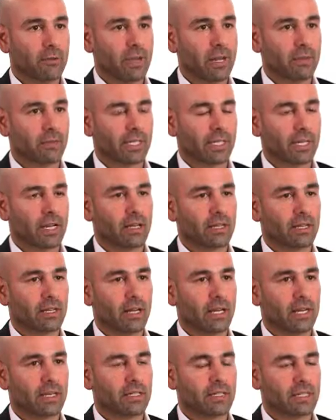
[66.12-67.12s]
I'm able to
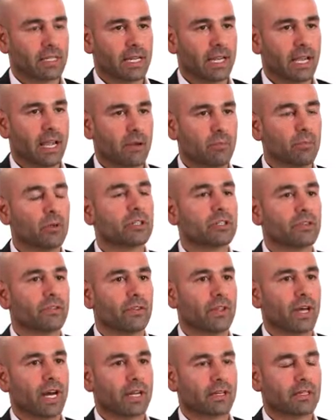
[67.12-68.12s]
calculate and see how much
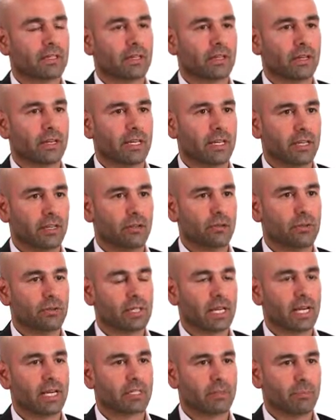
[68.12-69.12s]
of that can I
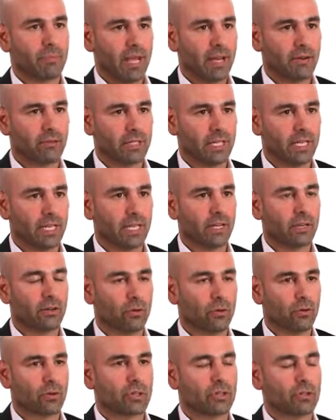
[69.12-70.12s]
use as a bounty in
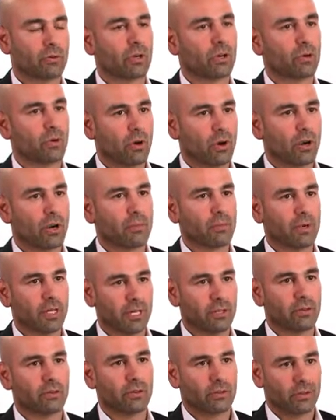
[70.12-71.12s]
order to acquire my
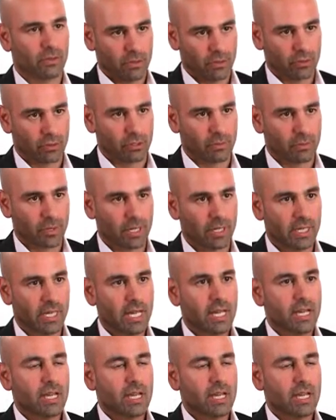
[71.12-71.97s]
new customer.